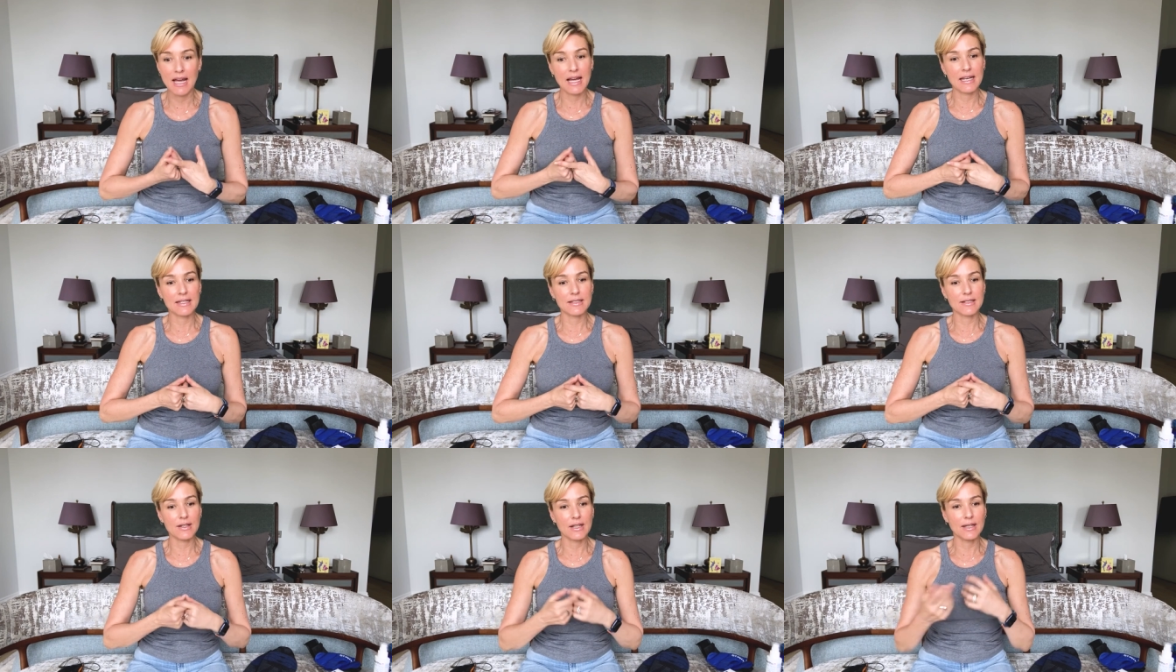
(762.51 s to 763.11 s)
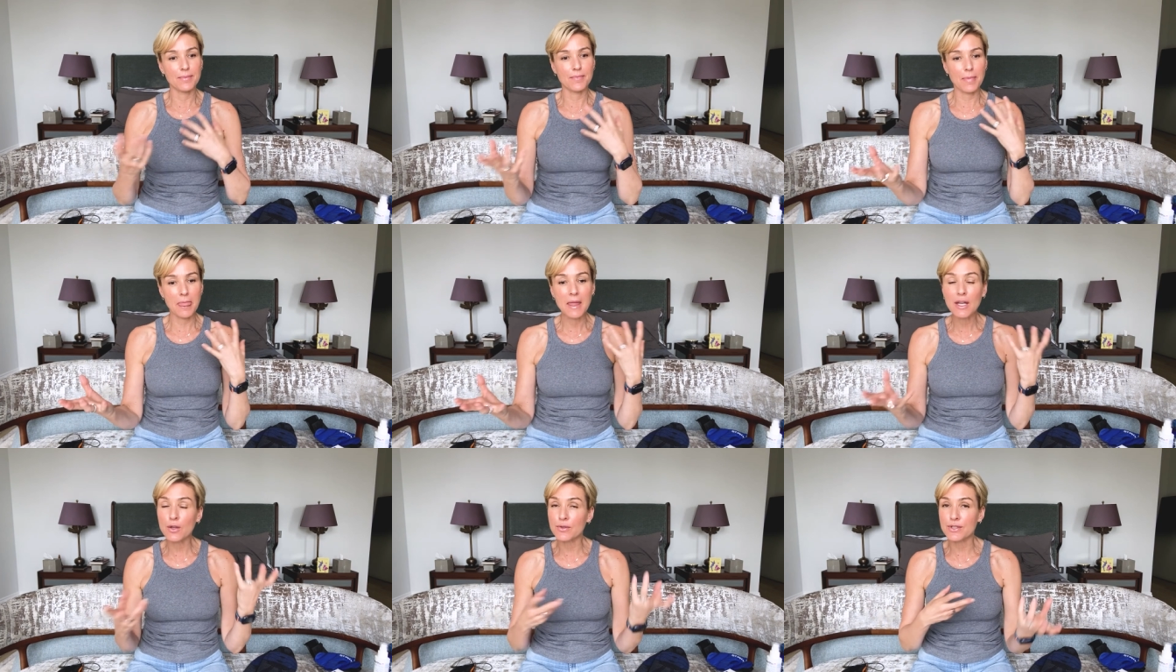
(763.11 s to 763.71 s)
and um,
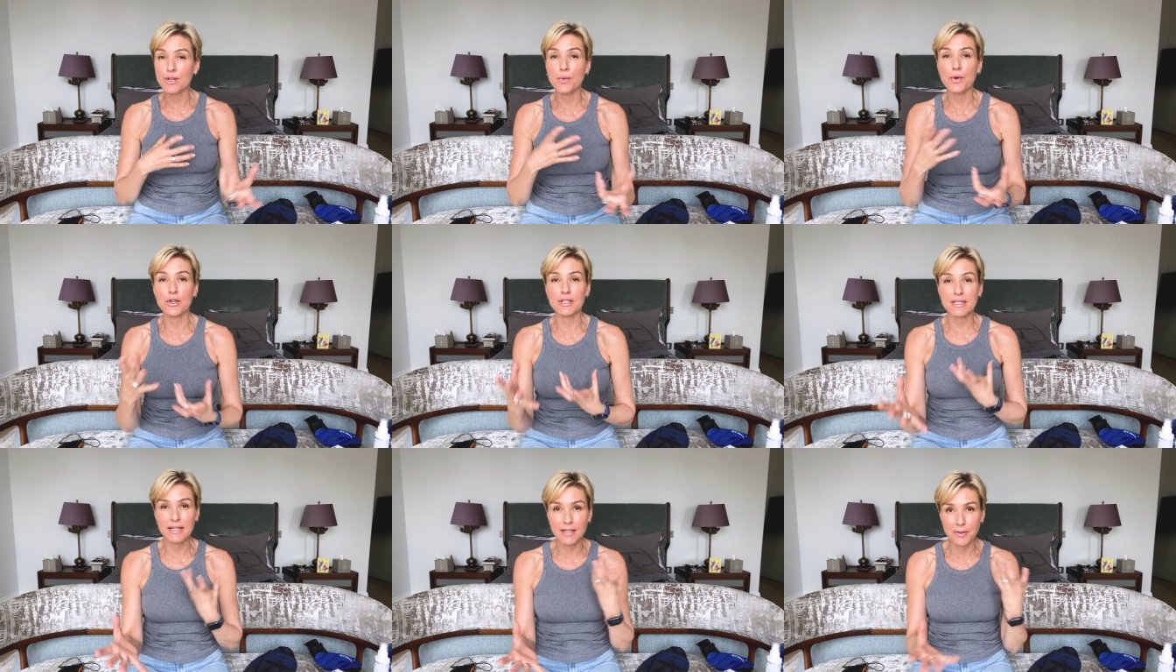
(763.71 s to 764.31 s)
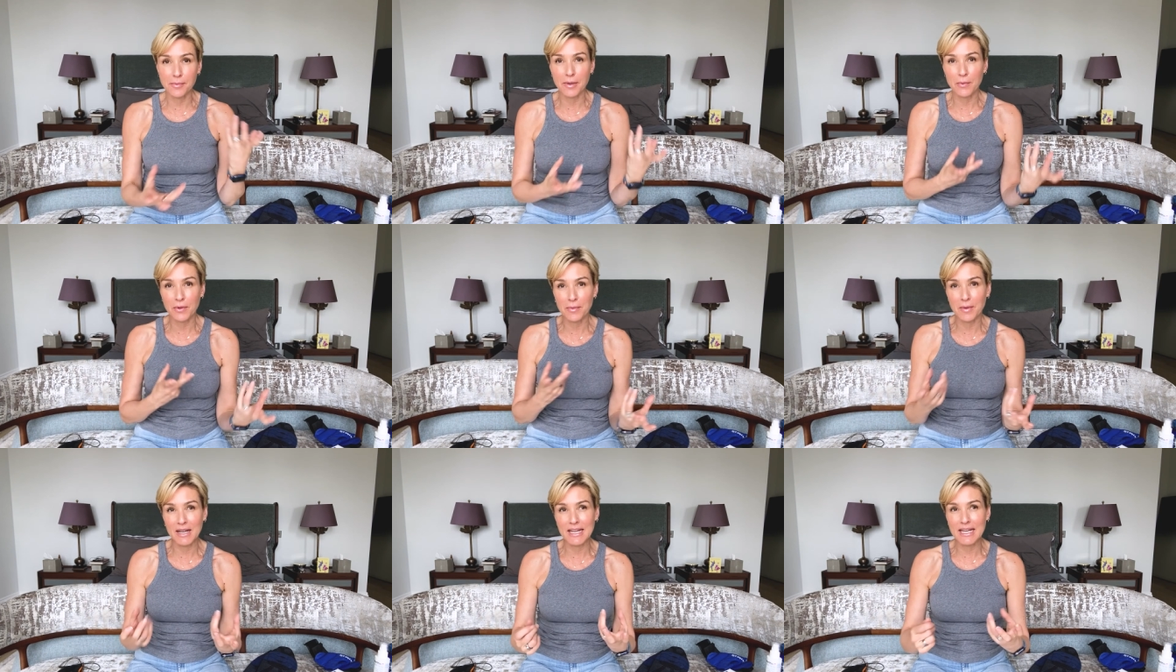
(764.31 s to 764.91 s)
he also works a little bit
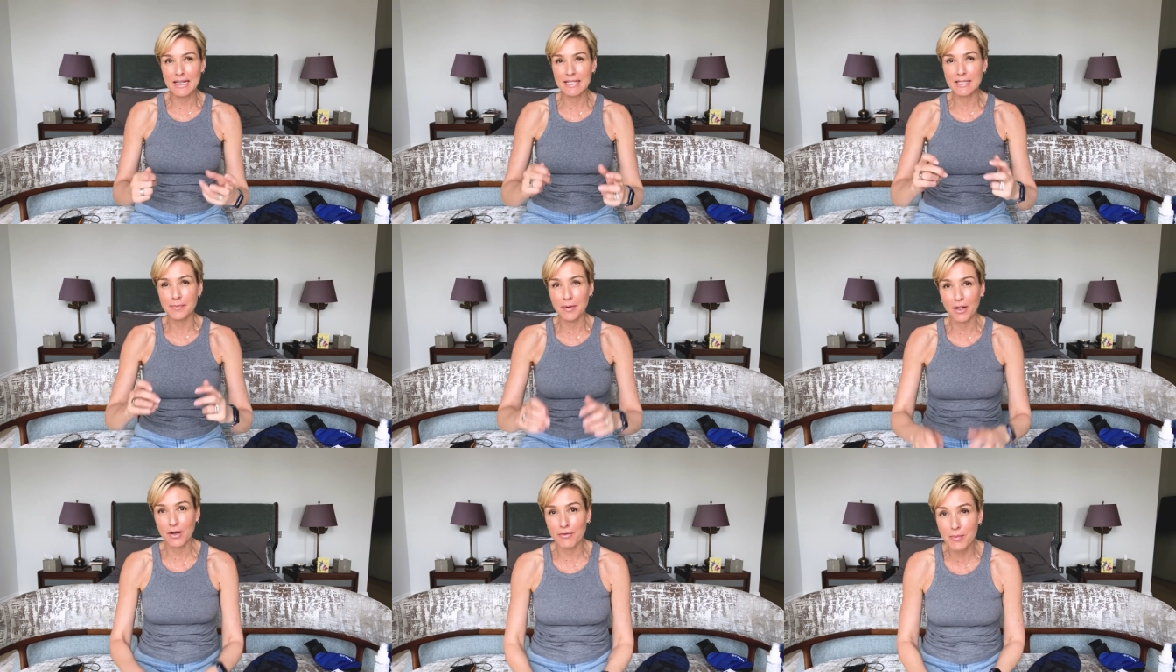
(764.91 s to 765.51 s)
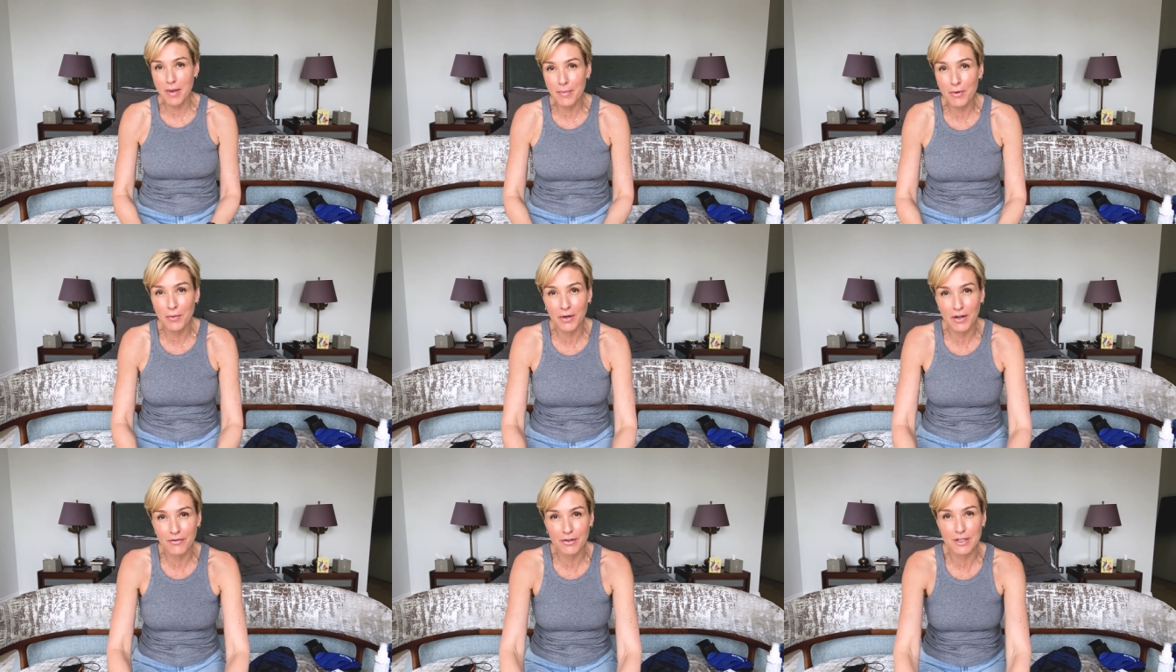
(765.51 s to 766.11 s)
with my knees. But I remember
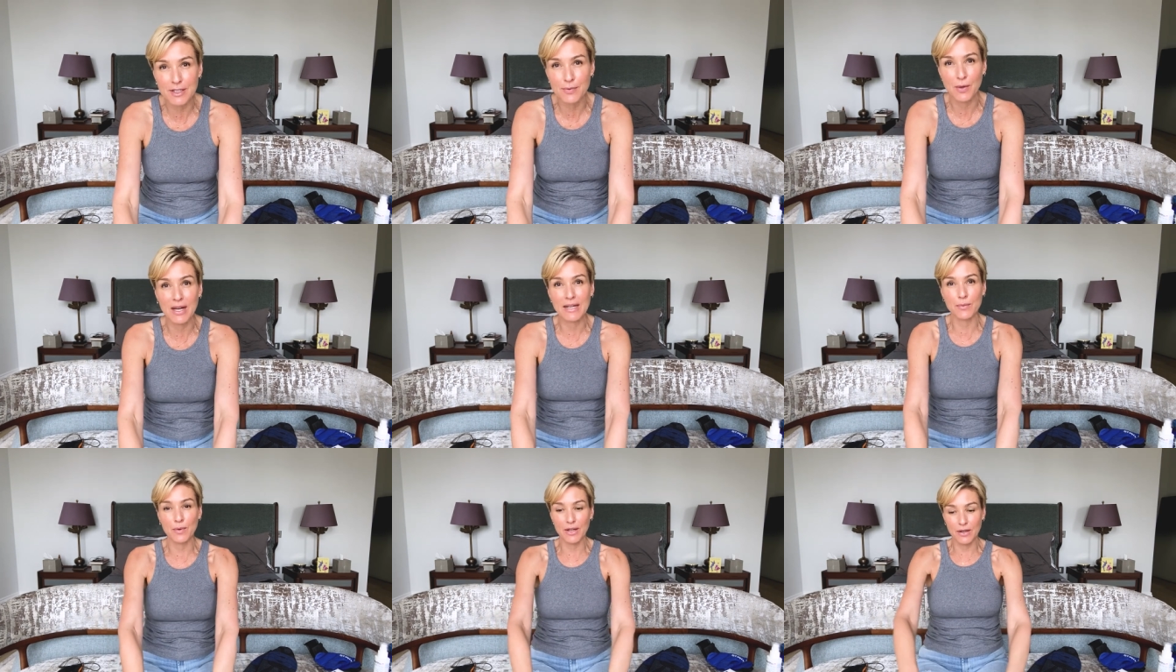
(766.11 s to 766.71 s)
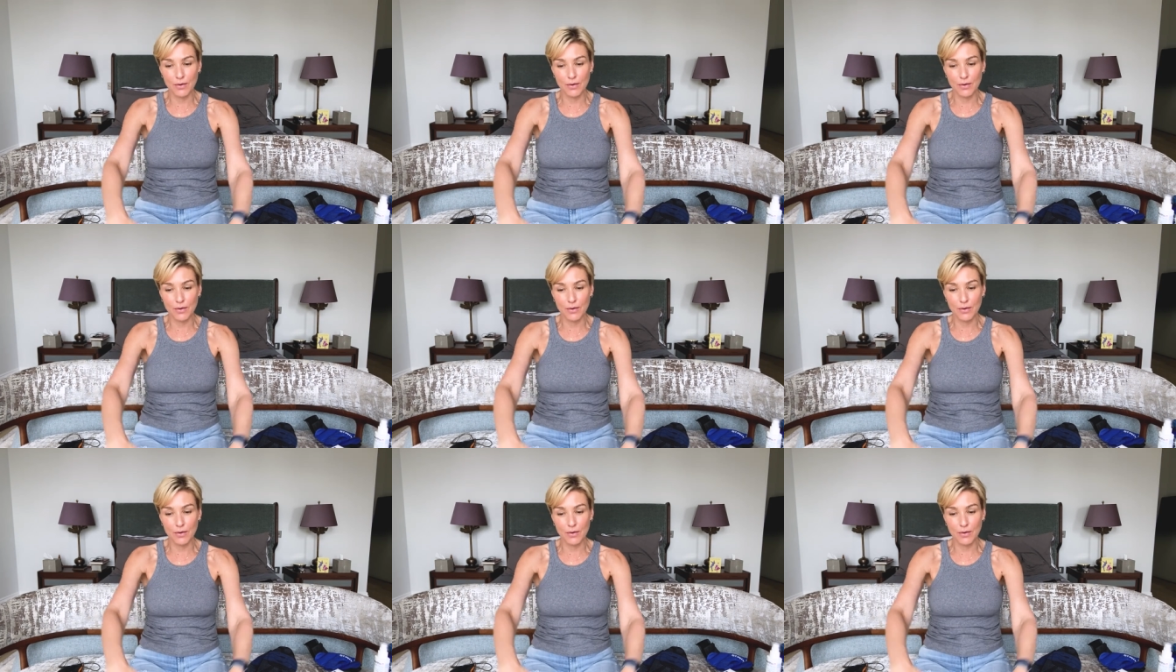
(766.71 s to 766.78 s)
when I first went, when